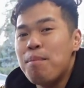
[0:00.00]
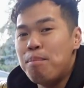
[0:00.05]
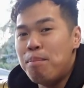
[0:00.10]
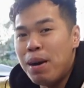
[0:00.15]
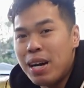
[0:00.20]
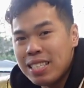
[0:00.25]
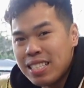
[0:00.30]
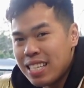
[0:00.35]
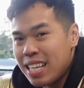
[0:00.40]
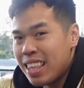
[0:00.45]

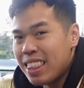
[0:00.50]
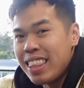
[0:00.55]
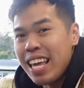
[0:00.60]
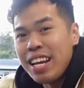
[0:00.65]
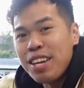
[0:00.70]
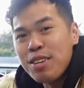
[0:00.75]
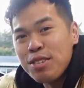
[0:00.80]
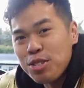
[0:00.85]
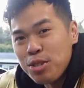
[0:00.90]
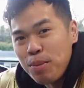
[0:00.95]
But
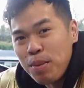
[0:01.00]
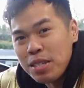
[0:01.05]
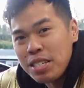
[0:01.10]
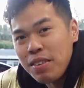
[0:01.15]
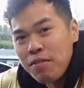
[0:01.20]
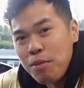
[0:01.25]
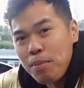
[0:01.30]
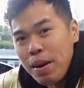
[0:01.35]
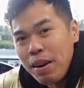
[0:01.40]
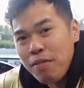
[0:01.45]
thank you so
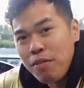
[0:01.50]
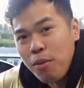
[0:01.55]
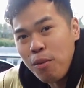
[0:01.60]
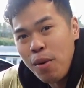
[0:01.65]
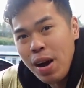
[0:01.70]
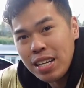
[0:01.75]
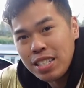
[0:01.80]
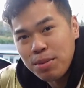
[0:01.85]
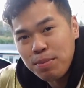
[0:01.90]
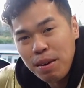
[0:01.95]
much everybody for
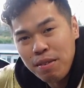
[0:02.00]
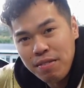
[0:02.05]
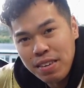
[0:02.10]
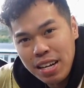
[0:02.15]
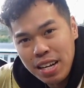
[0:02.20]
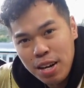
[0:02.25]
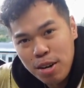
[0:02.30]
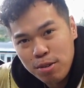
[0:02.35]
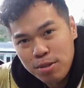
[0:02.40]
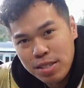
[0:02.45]
watching my
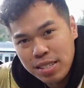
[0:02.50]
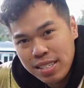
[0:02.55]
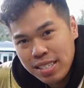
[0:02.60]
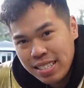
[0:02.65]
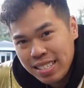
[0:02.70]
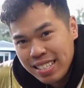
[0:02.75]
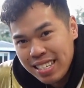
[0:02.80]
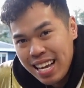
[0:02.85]
videos.